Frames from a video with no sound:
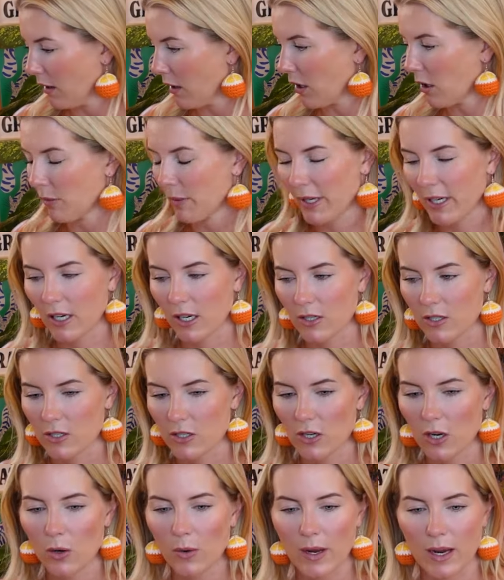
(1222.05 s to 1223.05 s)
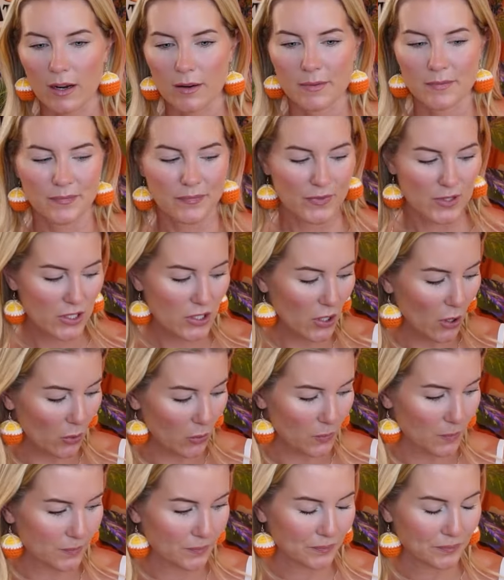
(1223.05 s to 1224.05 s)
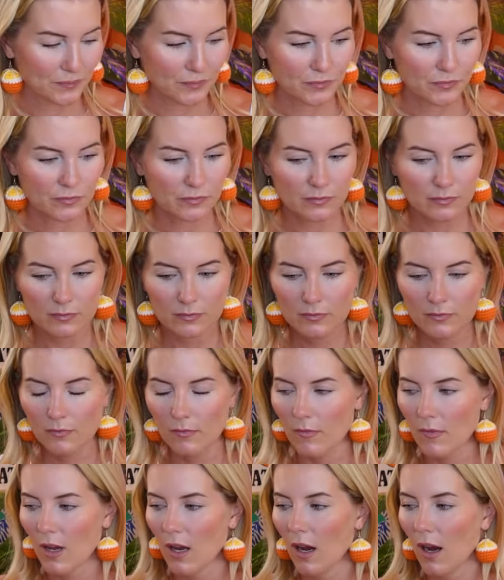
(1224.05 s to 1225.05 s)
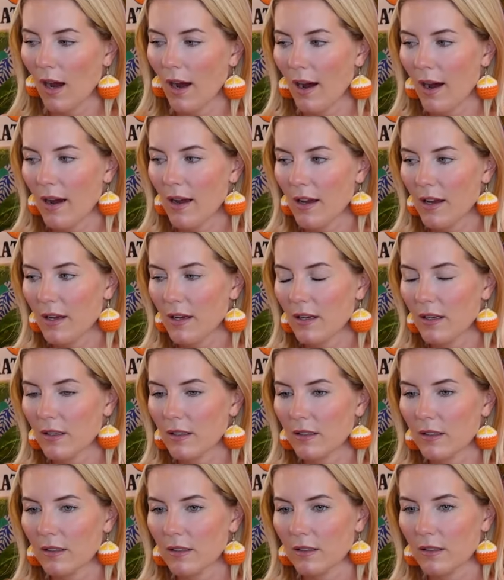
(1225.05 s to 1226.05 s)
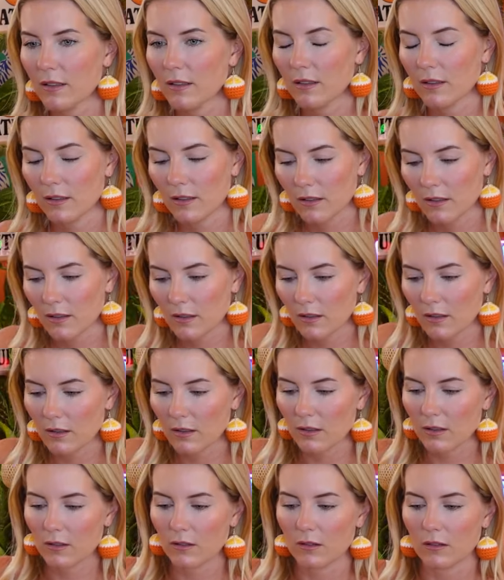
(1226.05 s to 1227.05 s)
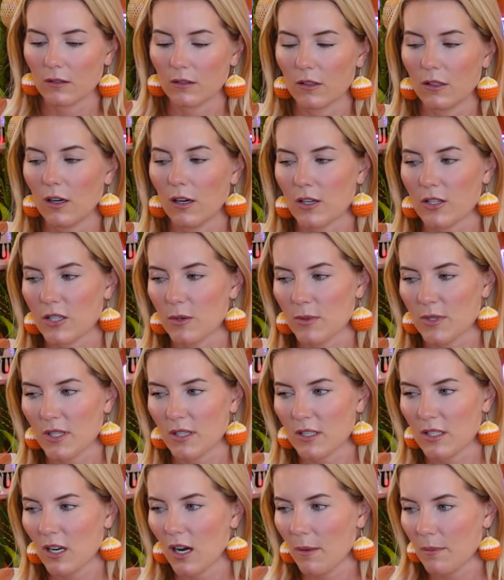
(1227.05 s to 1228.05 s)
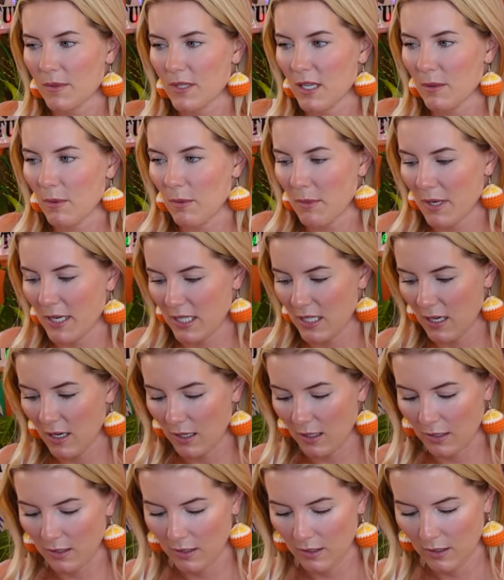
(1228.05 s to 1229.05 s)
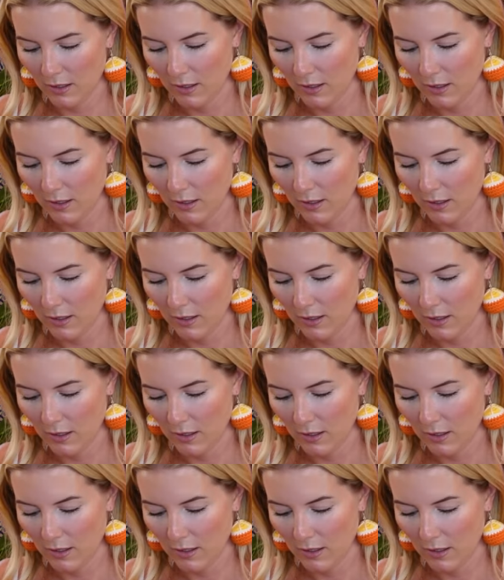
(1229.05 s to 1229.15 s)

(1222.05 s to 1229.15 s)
Oh my gosh. Okay. So oh gosh, it was on the top tip of my tongue.